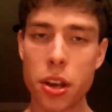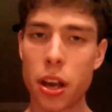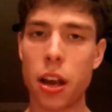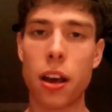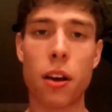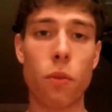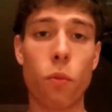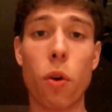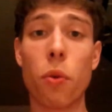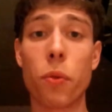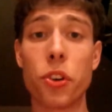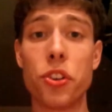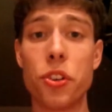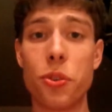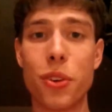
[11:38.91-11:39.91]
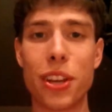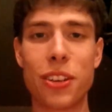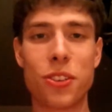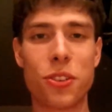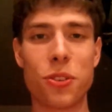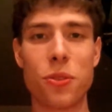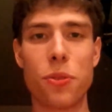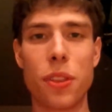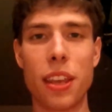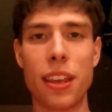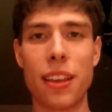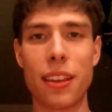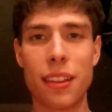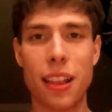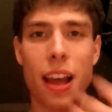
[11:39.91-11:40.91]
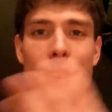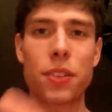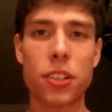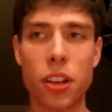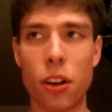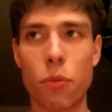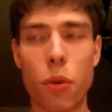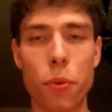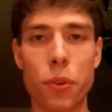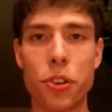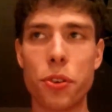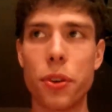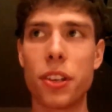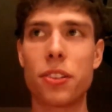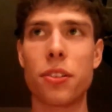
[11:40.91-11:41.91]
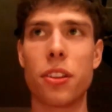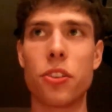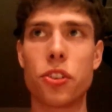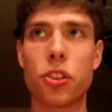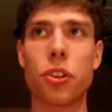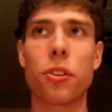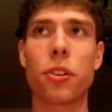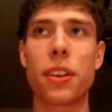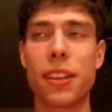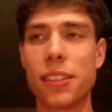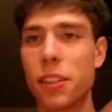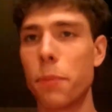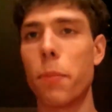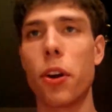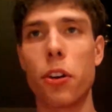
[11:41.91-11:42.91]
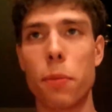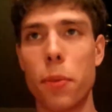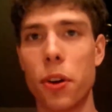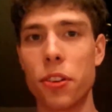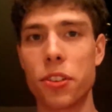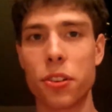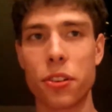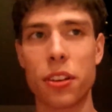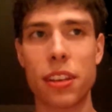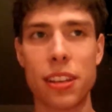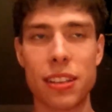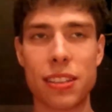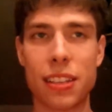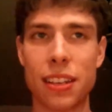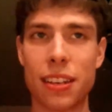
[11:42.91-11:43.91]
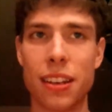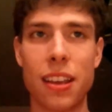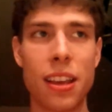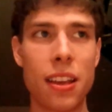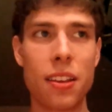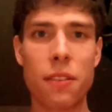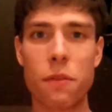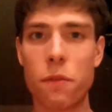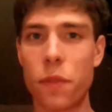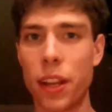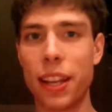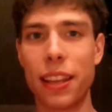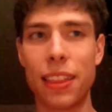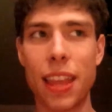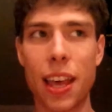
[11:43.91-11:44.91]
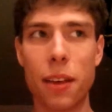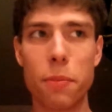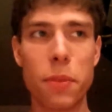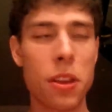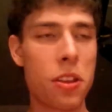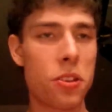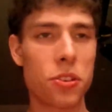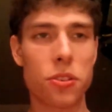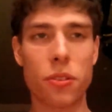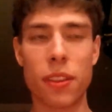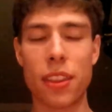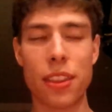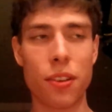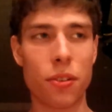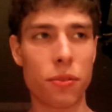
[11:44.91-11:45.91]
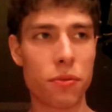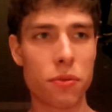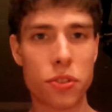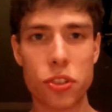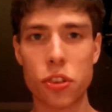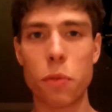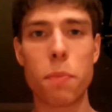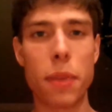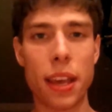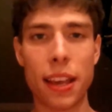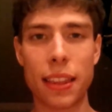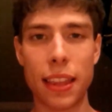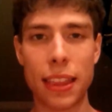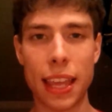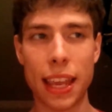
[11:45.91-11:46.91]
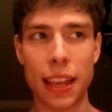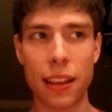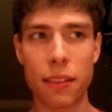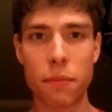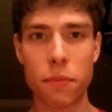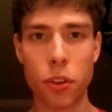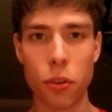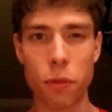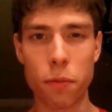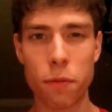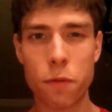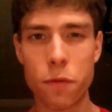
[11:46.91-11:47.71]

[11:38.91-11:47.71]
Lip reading: What we're doing to the livestock, what we're doing to the turkeys, the butterball turkeys, and feeding them so that they're so big that their